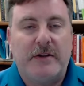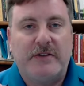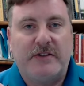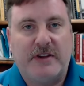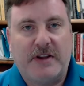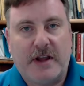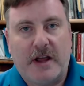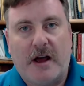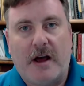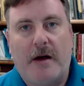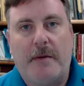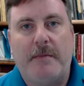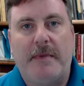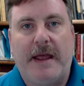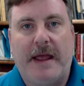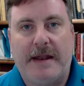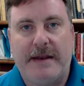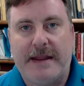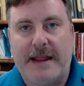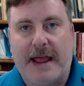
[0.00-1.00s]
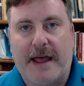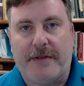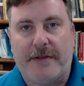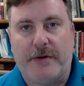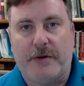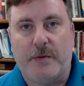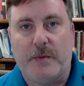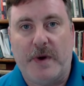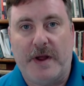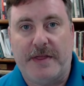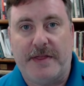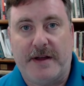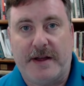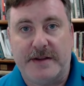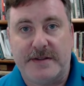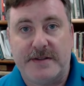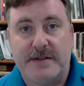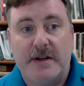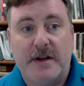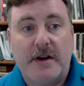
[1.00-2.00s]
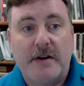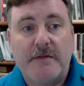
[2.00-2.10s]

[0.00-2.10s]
to come and gather with us.